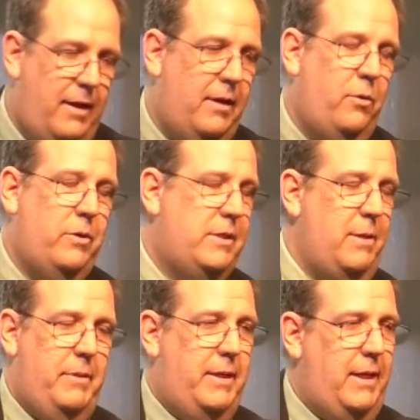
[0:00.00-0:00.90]
Uh, of course,
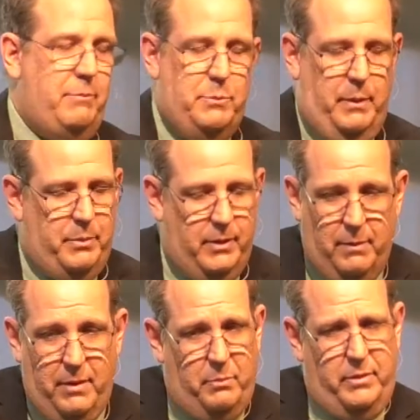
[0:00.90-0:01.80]
some of the names people are
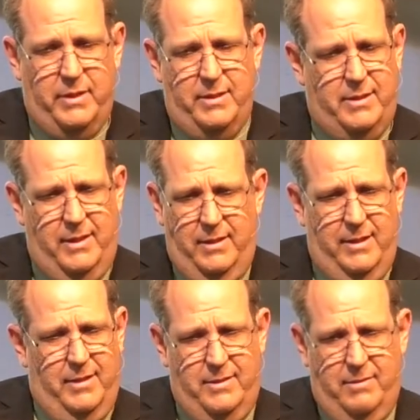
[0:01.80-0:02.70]
coming up with this day.
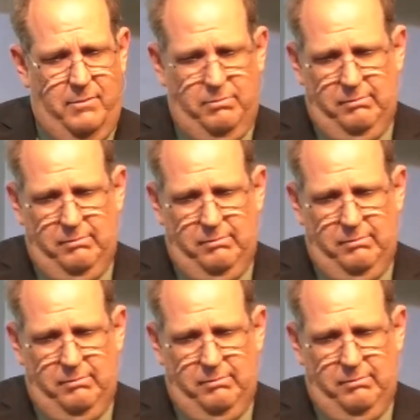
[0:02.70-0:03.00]
This,